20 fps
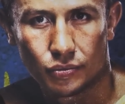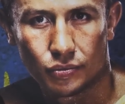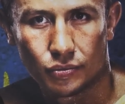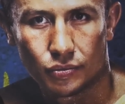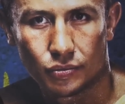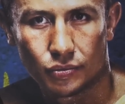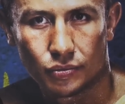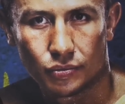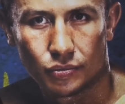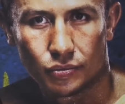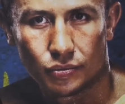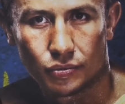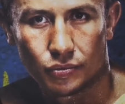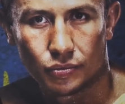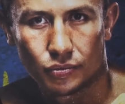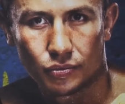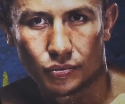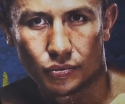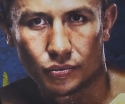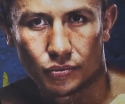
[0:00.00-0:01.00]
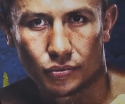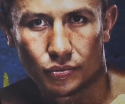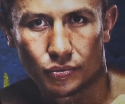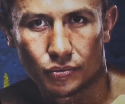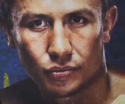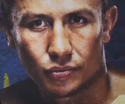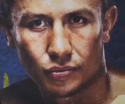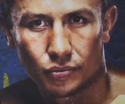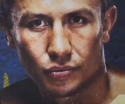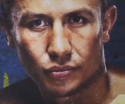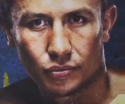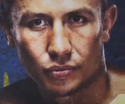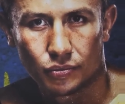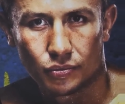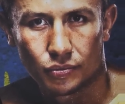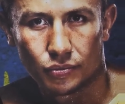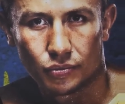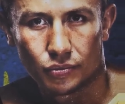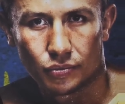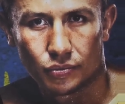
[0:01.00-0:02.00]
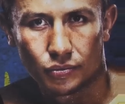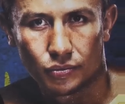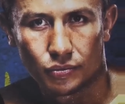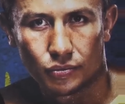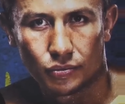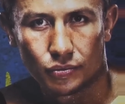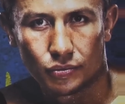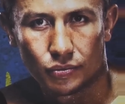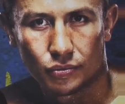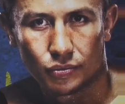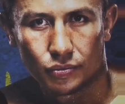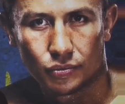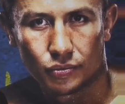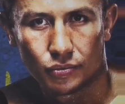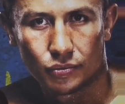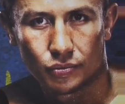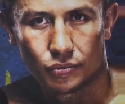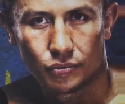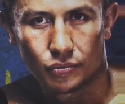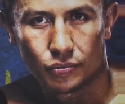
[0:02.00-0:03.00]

(silent)